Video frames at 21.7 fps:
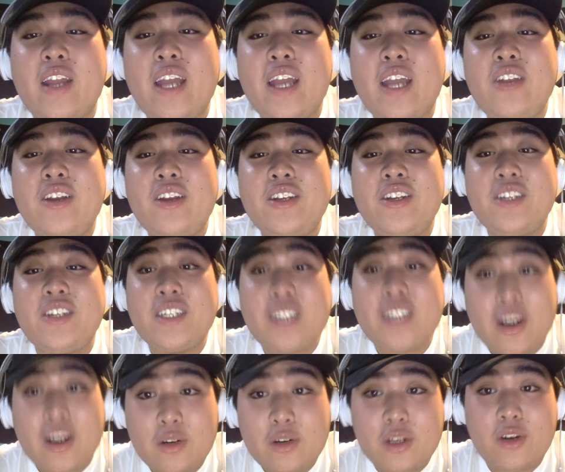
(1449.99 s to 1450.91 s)
and you can just
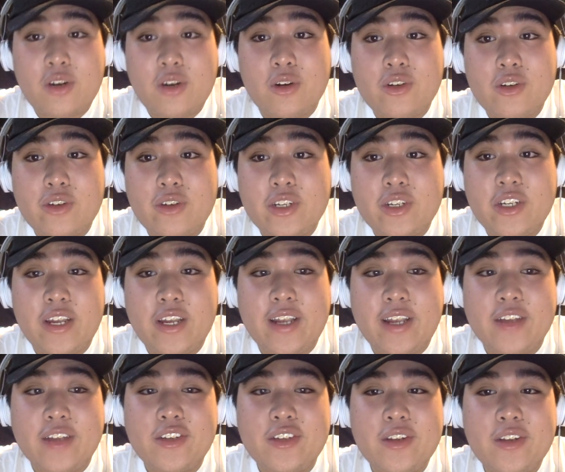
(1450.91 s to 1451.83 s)
tell the culture has
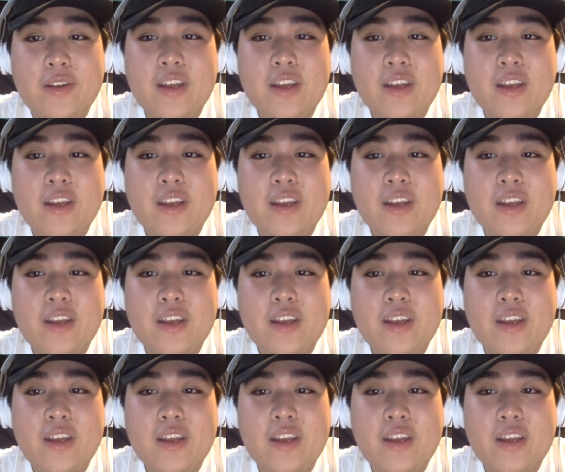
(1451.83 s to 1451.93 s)
changed.